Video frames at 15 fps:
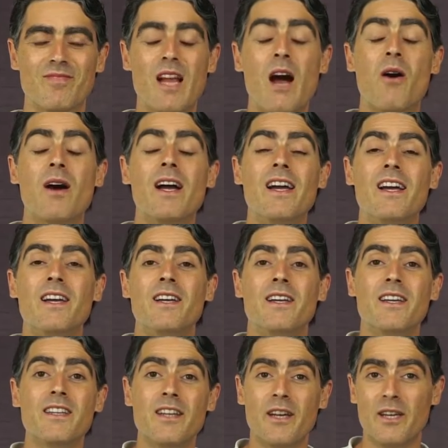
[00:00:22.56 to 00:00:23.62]
Now,
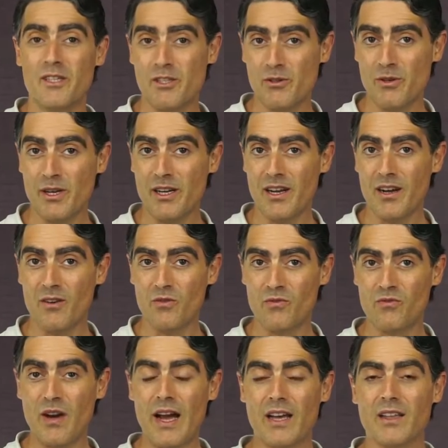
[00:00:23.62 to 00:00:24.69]
in the history
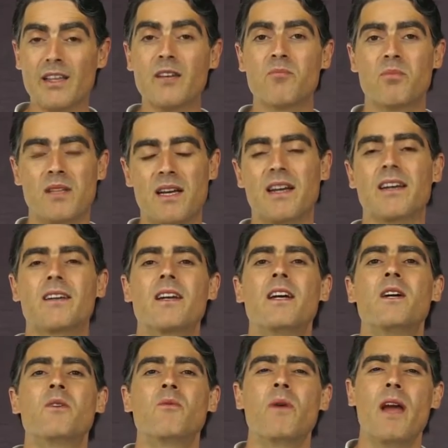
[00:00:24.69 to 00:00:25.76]
of violin playing,
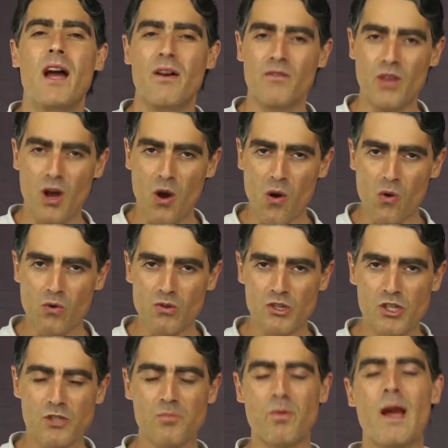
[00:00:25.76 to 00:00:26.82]
we have the whole
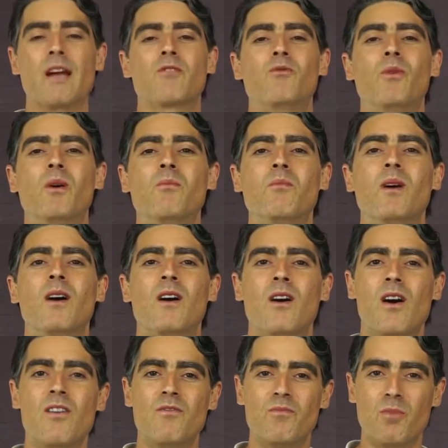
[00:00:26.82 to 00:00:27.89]
spectrum
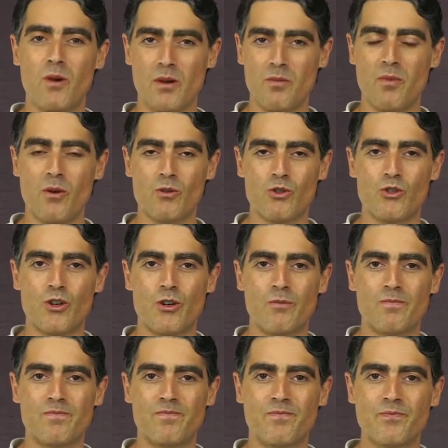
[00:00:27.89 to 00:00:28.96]
of body
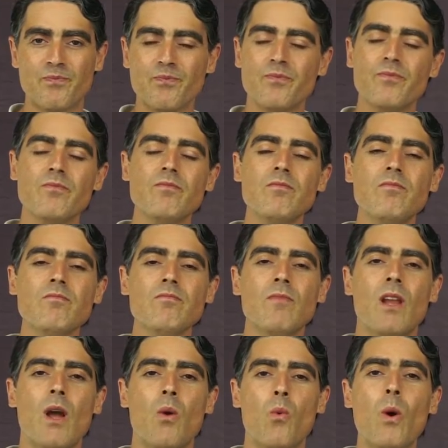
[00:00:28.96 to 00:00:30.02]
posture.
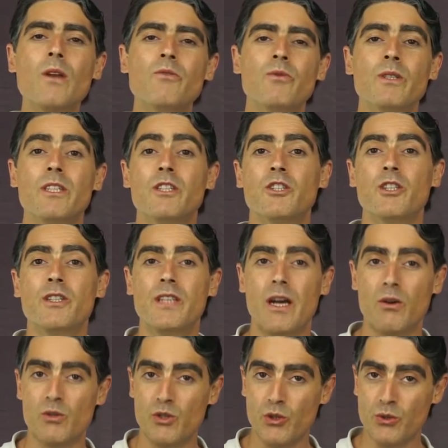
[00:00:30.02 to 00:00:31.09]
One tradition
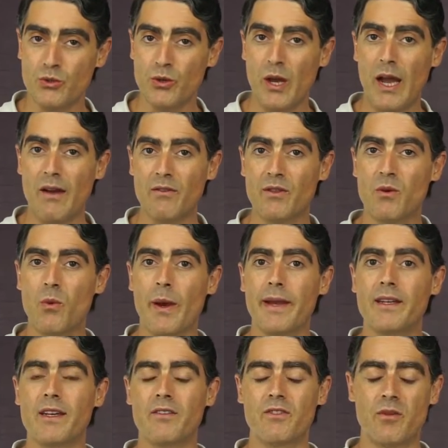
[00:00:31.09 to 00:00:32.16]
tells you to have the
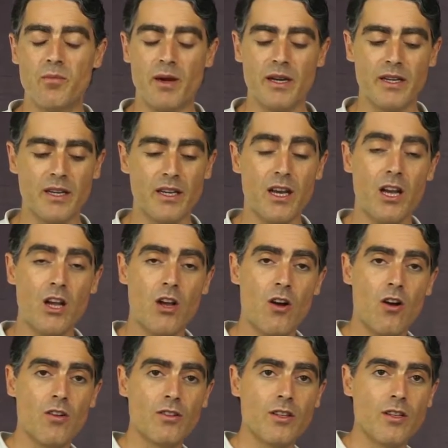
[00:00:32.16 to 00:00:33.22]
weight of the body
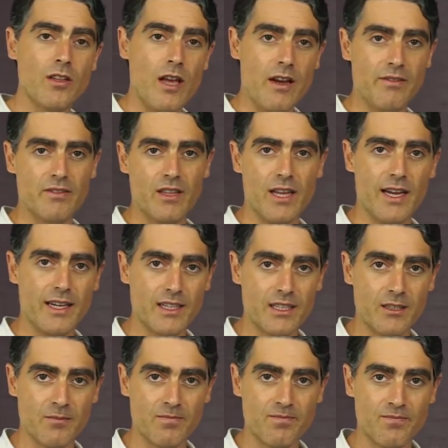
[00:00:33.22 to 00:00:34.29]
on the left
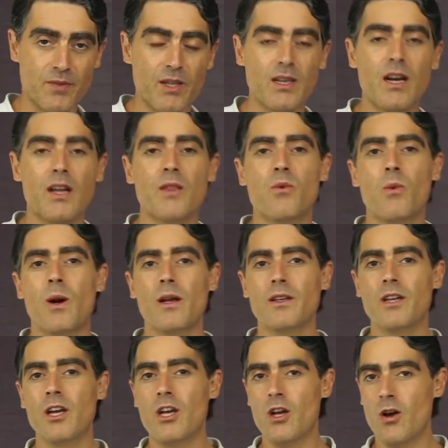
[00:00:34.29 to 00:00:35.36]
leg, another
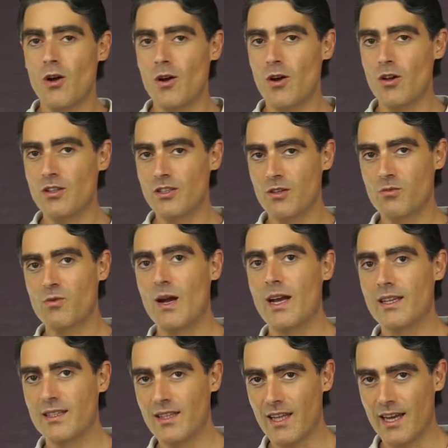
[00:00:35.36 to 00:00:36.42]
one on the
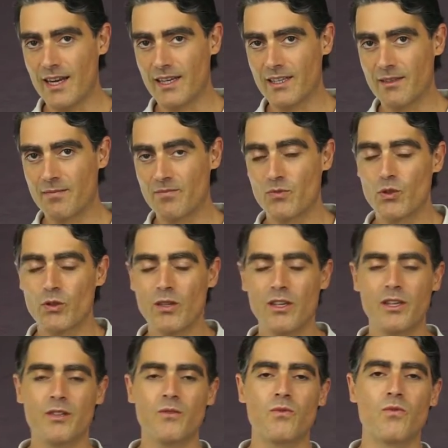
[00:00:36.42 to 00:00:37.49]
right leg, to
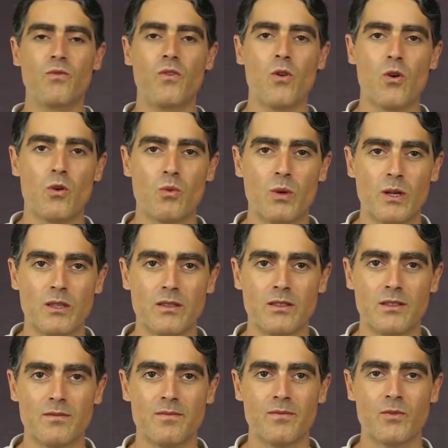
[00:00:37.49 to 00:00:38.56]
lean
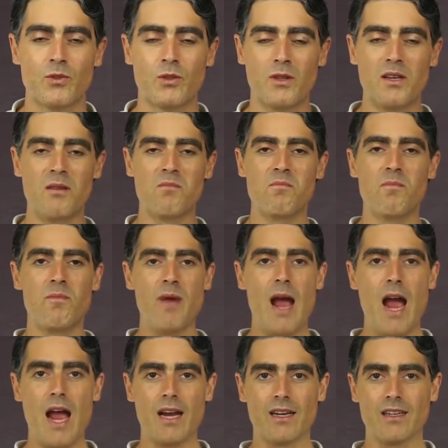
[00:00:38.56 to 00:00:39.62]
forward, to lean
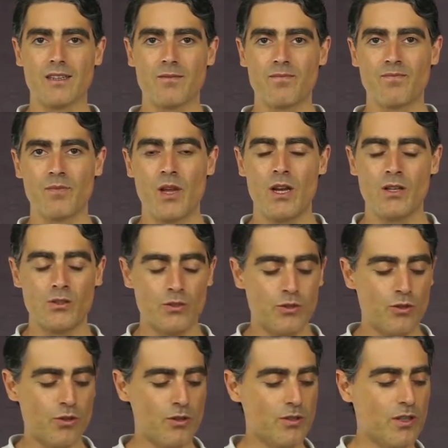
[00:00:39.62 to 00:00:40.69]
back, to
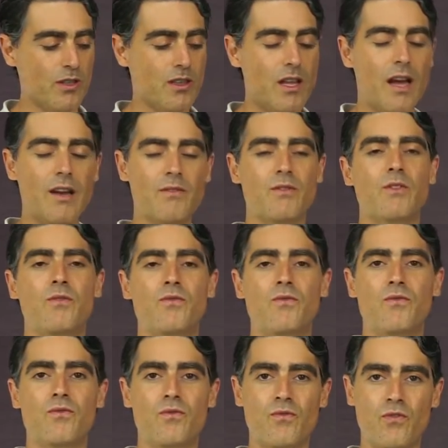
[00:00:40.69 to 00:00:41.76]
turn the left
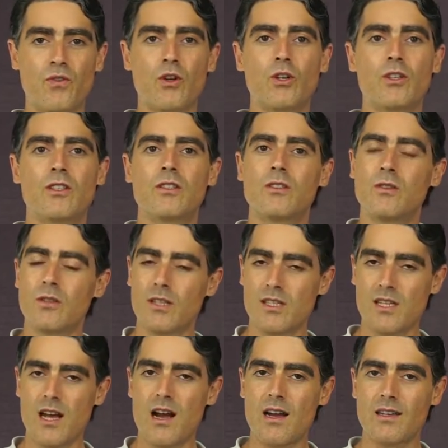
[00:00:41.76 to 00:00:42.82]
foot to the
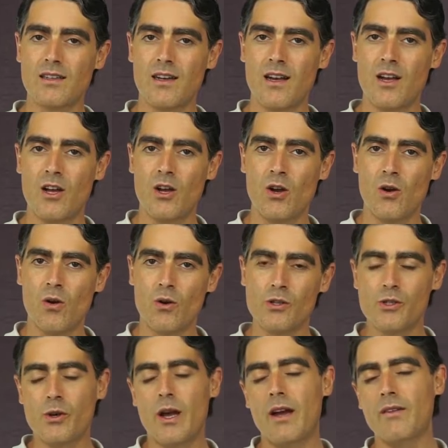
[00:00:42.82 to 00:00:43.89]
side,
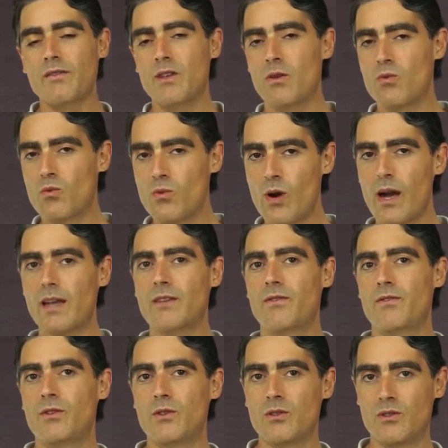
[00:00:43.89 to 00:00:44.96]
or to have the
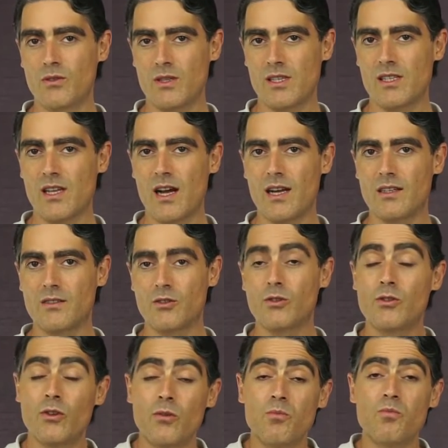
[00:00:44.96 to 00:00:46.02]
right foot to the side,
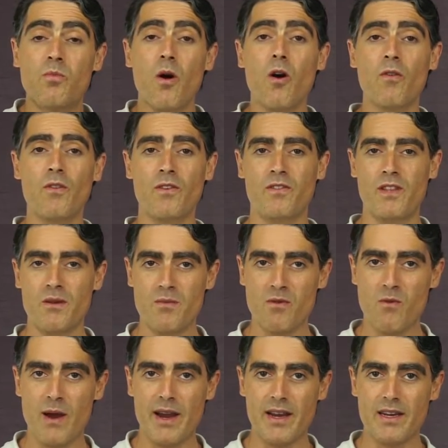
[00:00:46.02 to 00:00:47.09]
to turn both of them
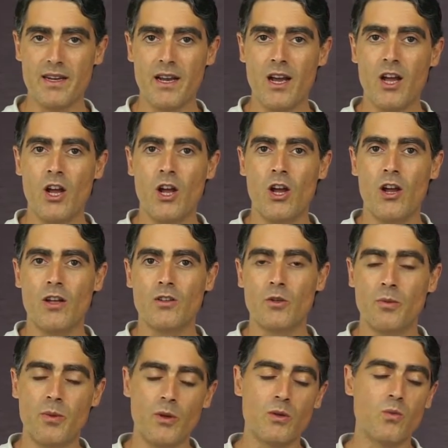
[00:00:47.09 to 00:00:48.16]
away,
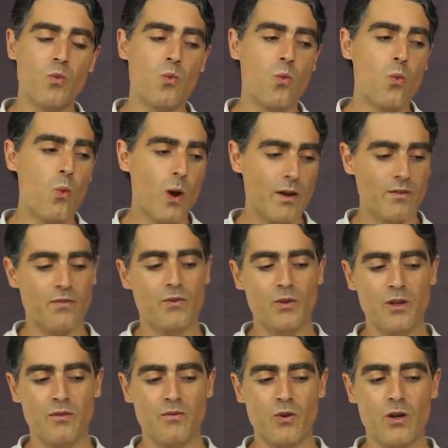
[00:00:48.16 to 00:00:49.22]
to put one
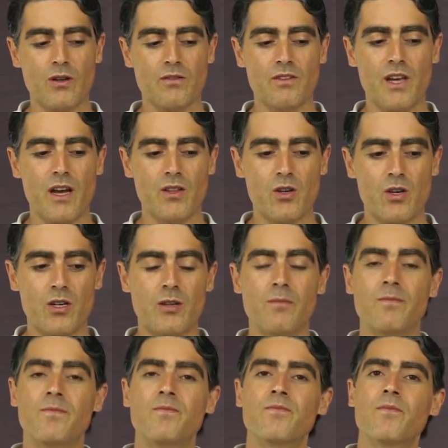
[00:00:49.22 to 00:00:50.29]
foot in front of the other,